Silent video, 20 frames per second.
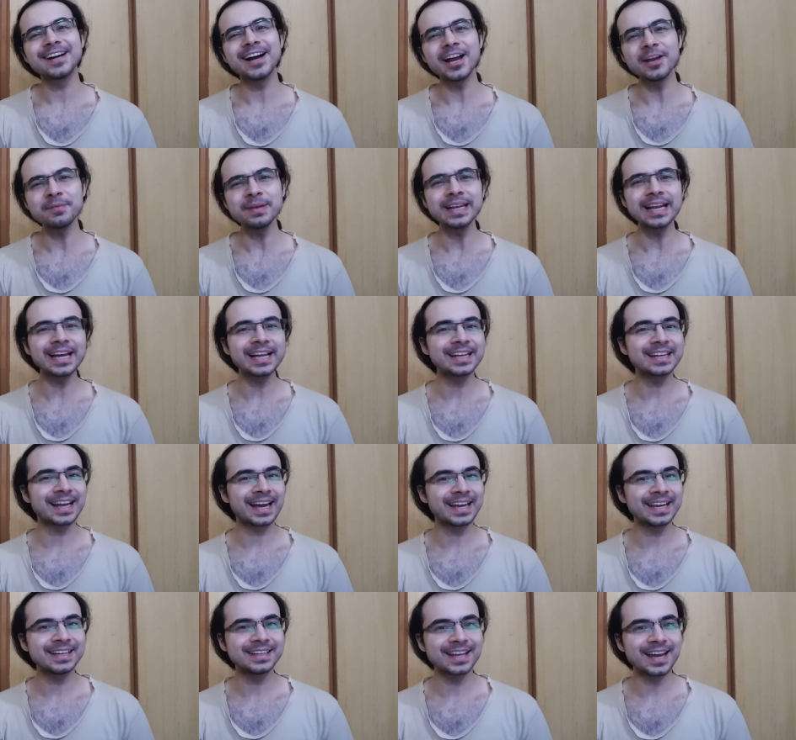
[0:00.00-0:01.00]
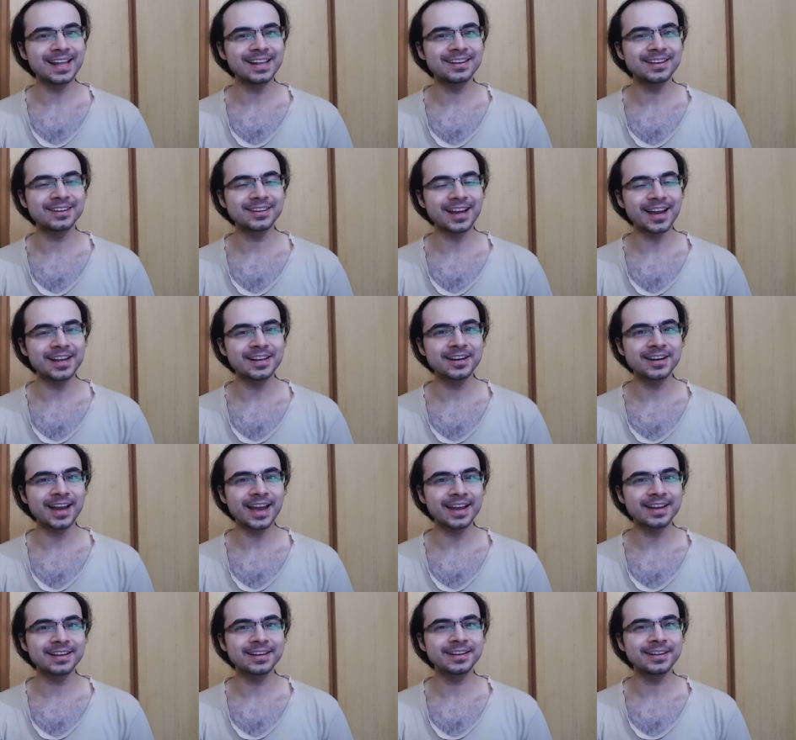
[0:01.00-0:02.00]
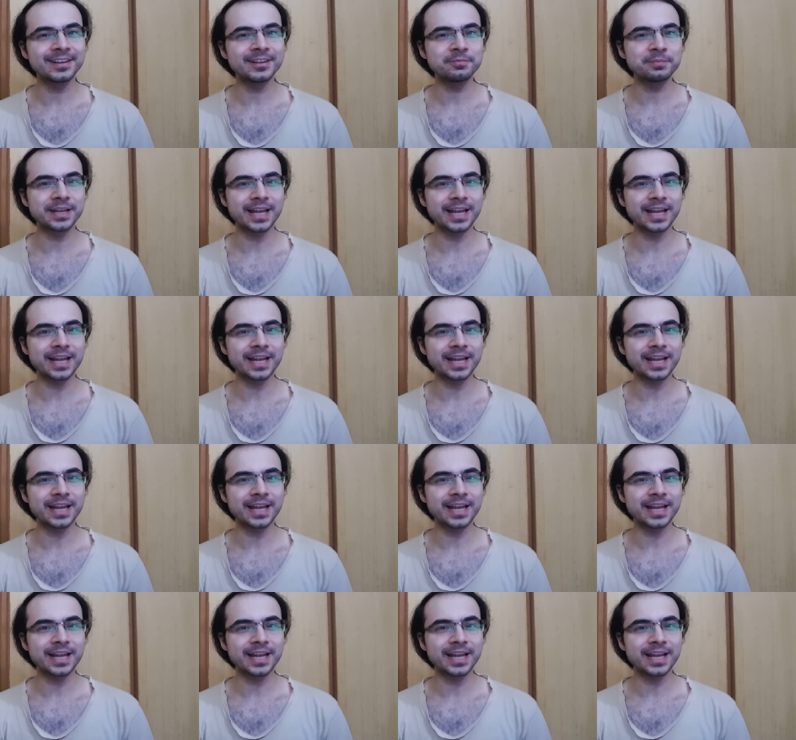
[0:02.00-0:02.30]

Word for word: I mean, I like Tyler Hoechlin,